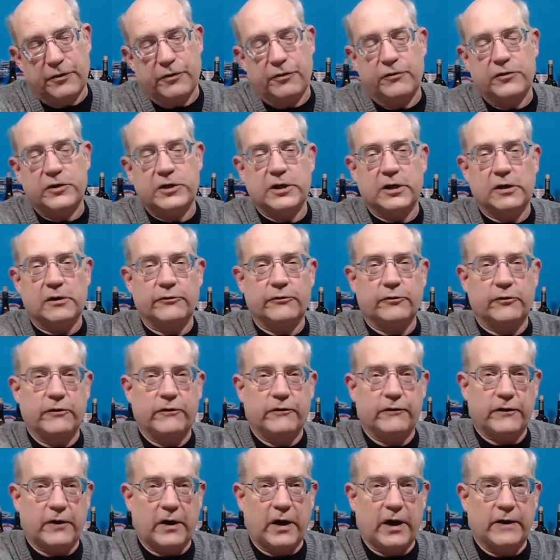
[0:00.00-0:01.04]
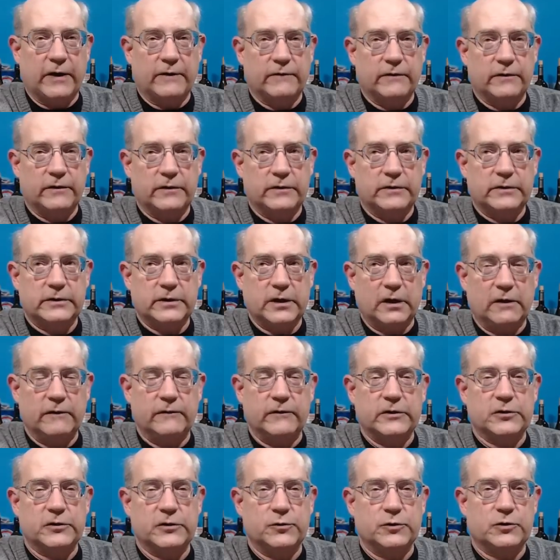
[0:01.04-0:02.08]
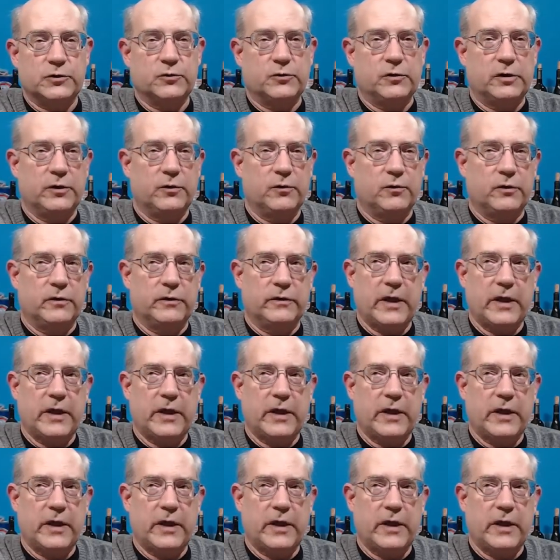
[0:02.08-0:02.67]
Channel 35 television was really,